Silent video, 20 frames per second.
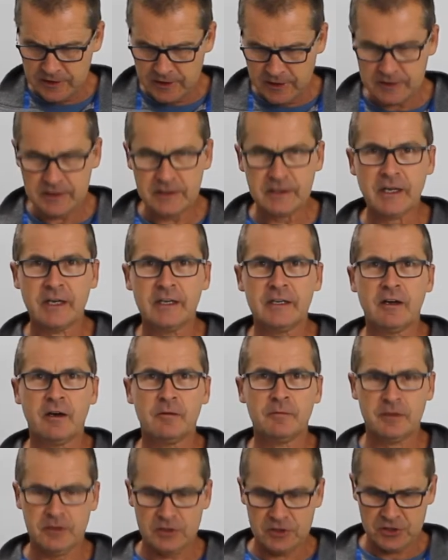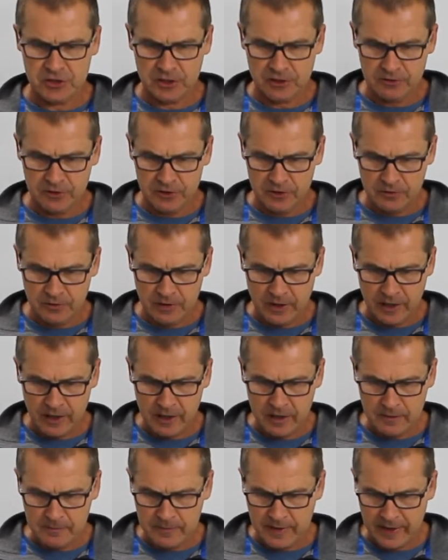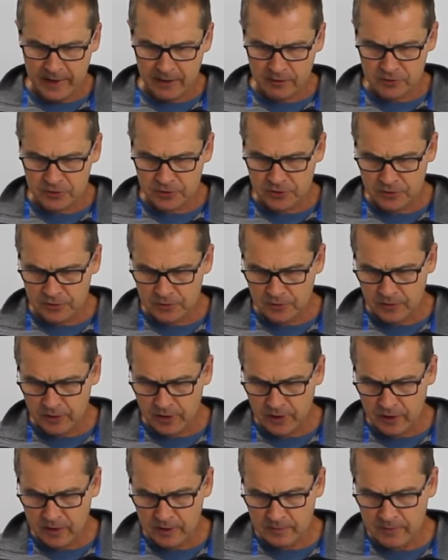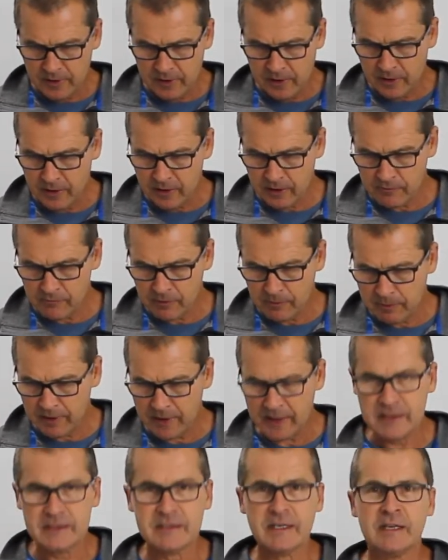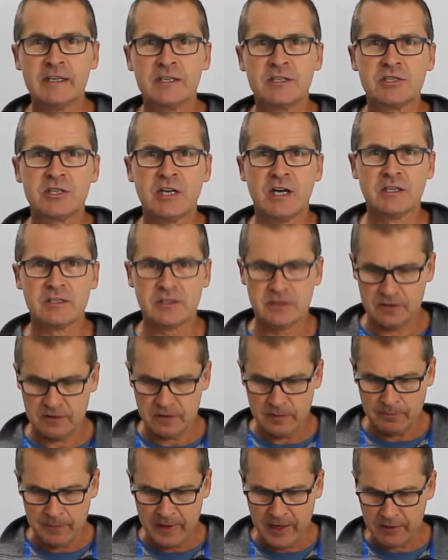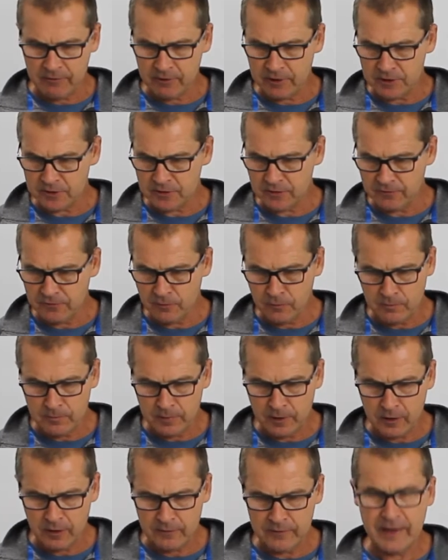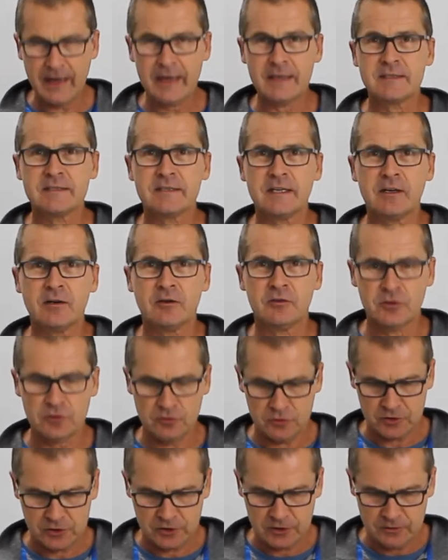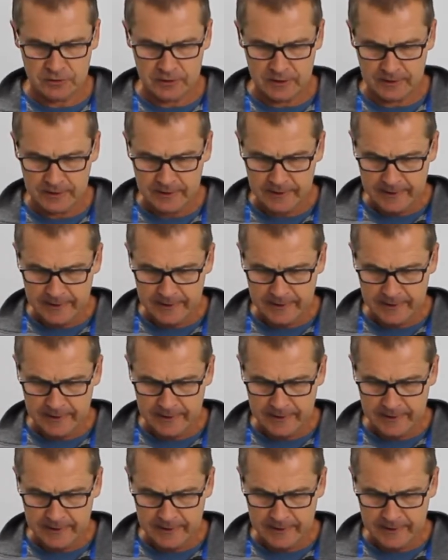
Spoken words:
and today I'm going to show you how to replace and adjust the bearings that form part of the headset on your scooter.